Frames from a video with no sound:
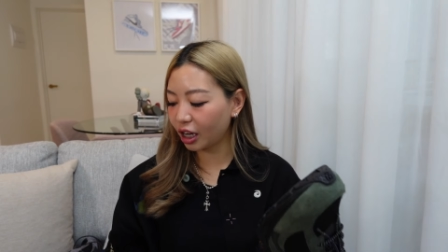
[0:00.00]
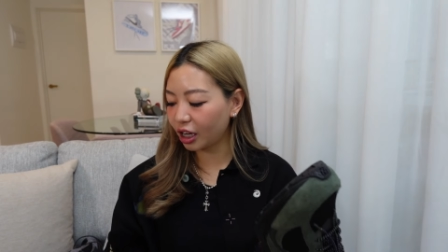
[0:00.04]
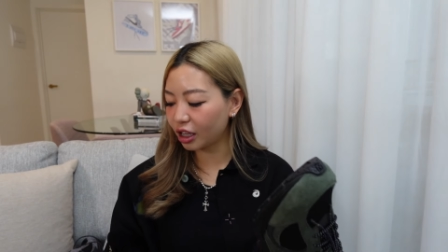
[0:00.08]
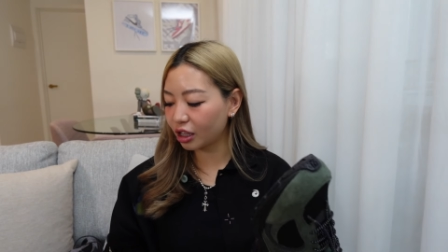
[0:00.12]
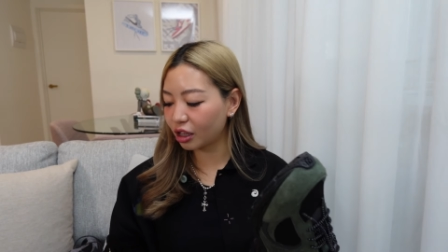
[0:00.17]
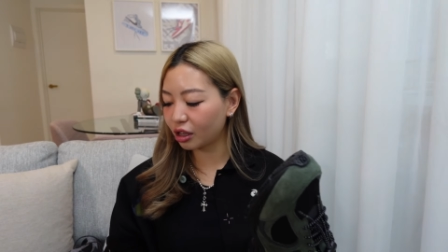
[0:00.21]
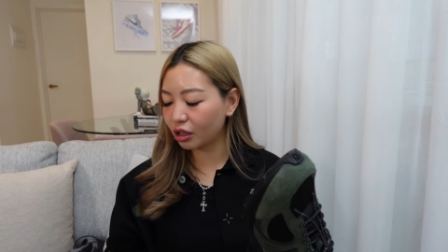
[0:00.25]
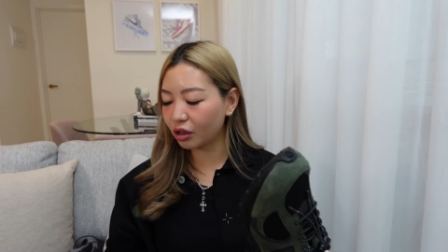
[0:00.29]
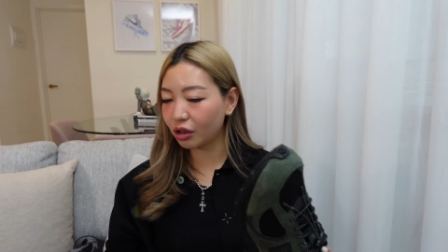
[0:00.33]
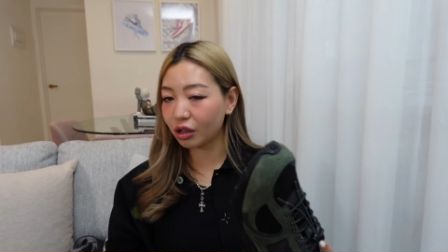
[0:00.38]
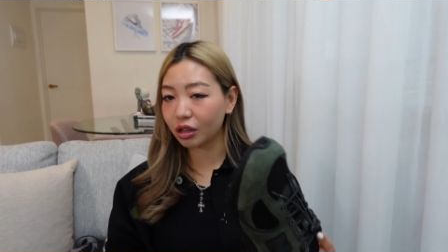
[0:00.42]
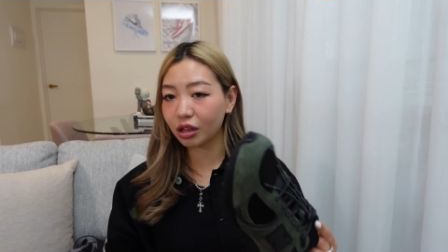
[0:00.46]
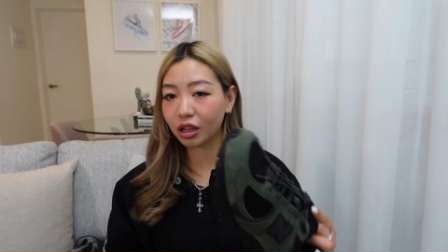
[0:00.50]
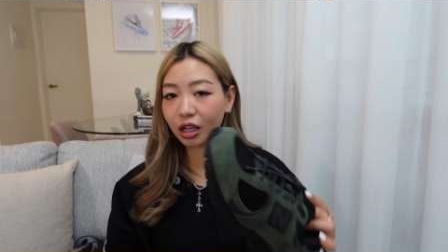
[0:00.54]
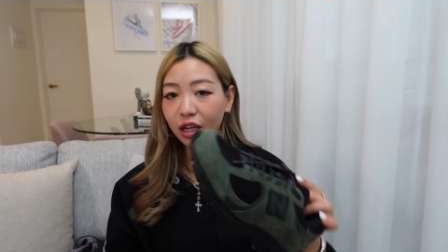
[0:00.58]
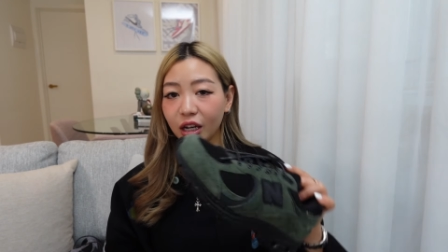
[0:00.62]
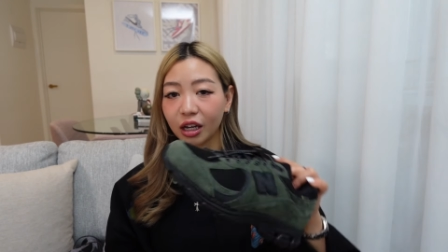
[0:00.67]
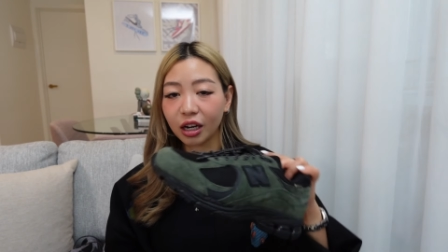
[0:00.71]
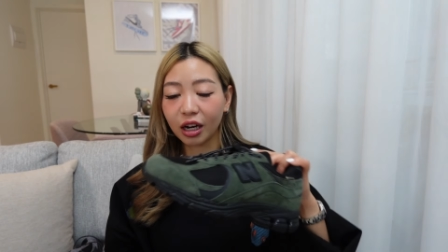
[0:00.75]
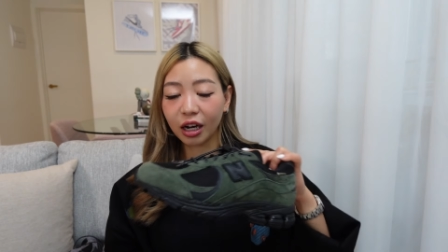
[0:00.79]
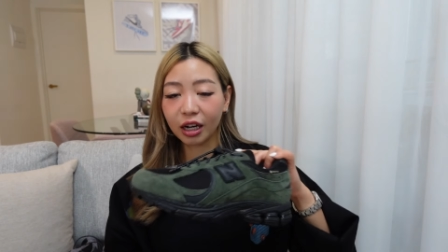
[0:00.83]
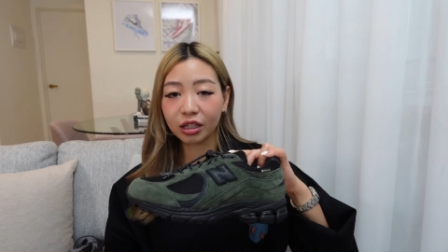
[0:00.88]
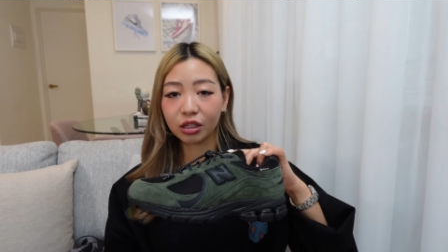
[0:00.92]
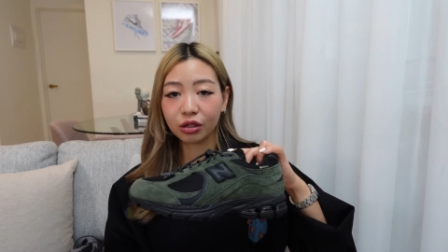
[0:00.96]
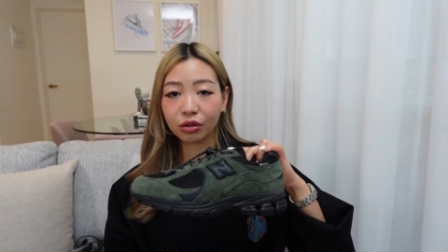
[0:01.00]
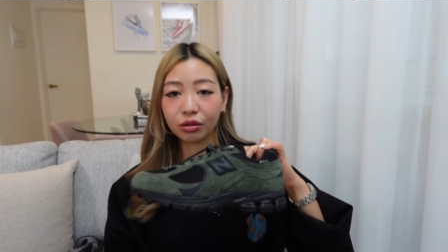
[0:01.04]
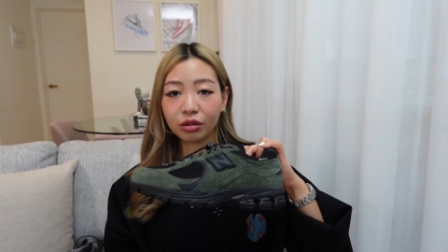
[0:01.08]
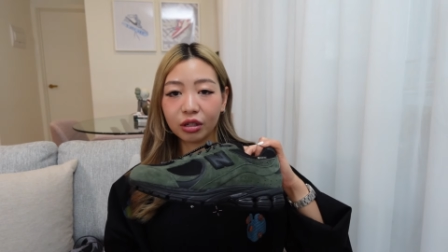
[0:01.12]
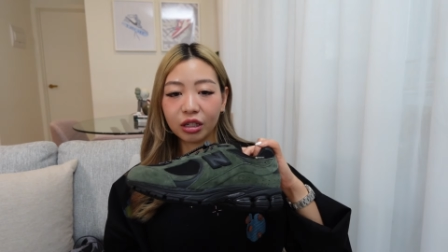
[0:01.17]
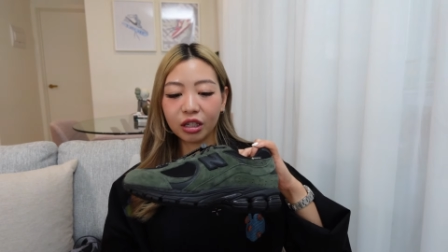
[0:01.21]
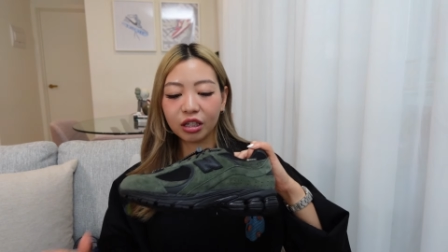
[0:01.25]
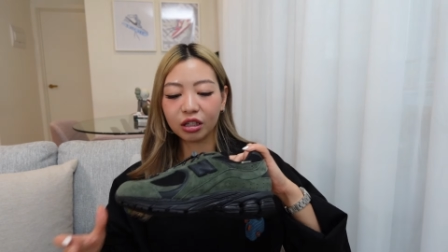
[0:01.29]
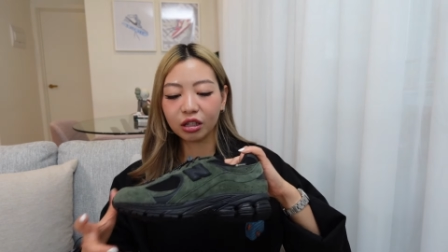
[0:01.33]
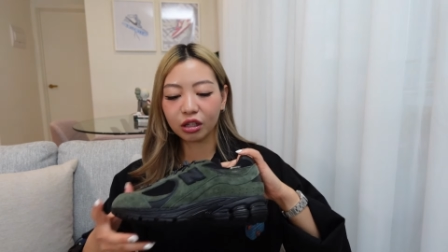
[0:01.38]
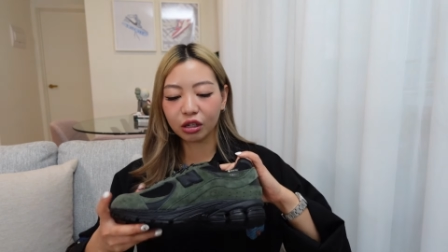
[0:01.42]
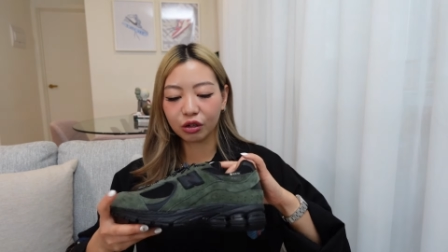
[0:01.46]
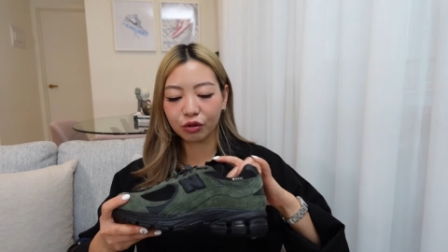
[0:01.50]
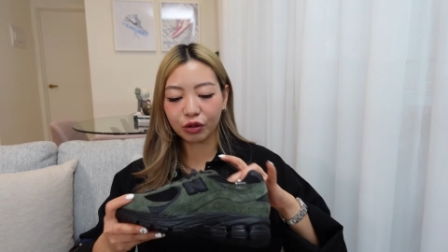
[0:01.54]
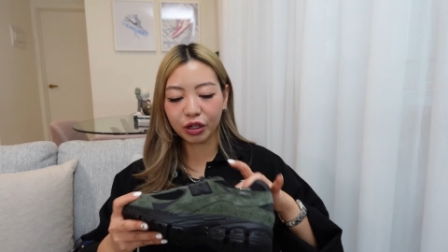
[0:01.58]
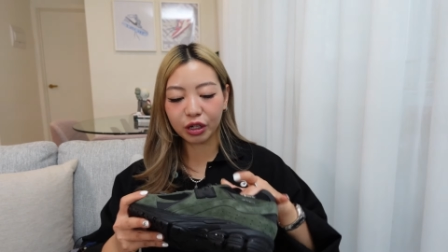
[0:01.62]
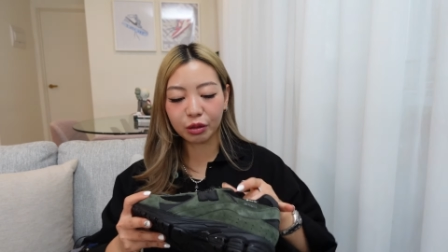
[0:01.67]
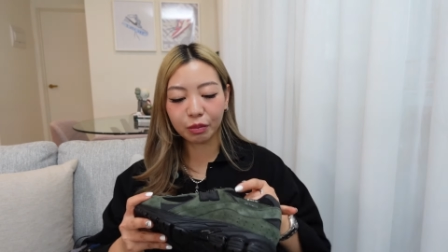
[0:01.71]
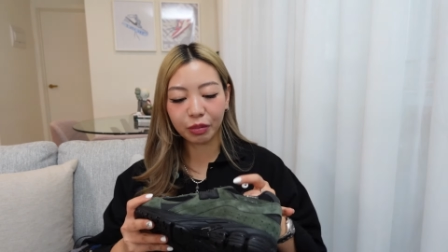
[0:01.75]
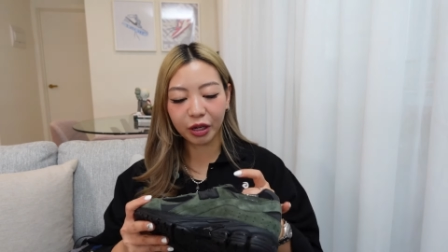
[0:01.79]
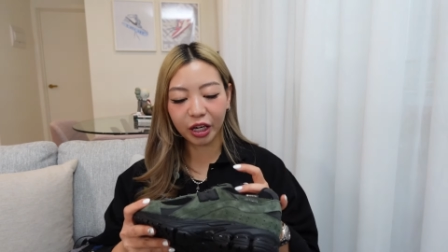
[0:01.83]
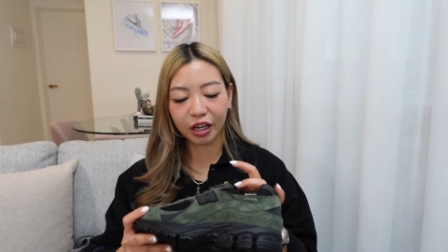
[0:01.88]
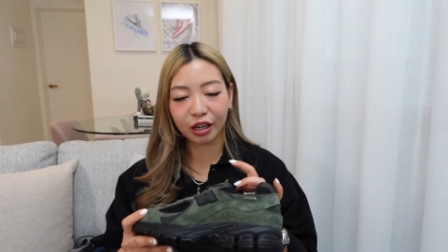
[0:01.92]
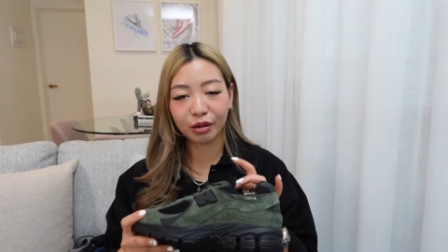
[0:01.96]
I thought that I don't need the
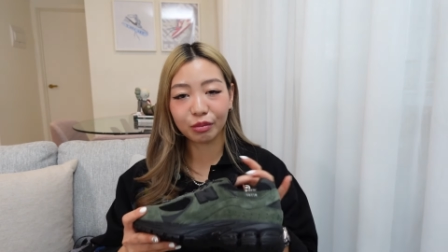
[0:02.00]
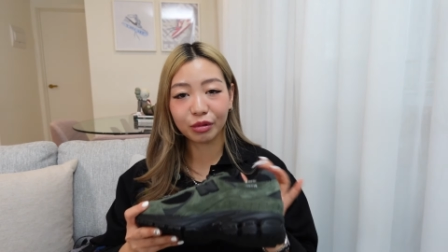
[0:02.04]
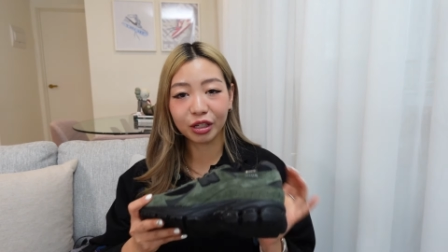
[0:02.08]
green pair